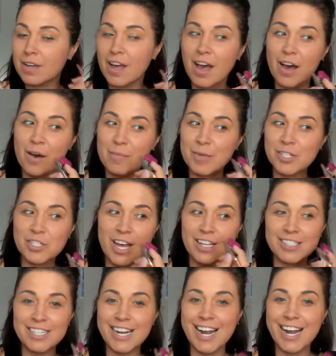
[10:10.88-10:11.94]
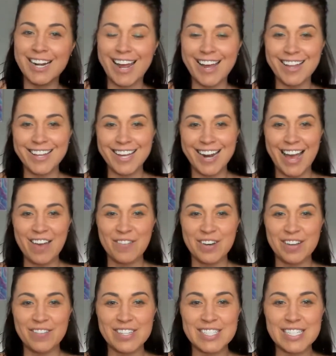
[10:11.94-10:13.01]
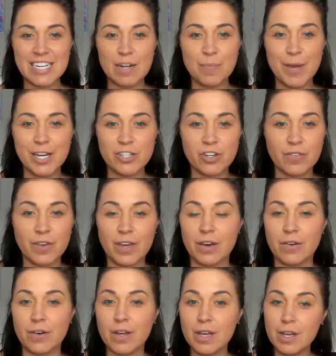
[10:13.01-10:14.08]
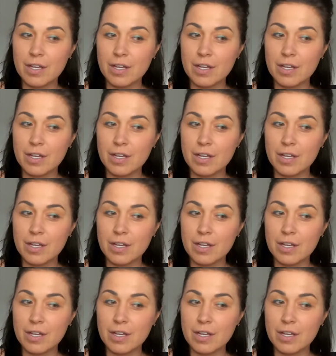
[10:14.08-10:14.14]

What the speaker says: Oh, Michelle, did I nail it? I haven't even seen a picture of you.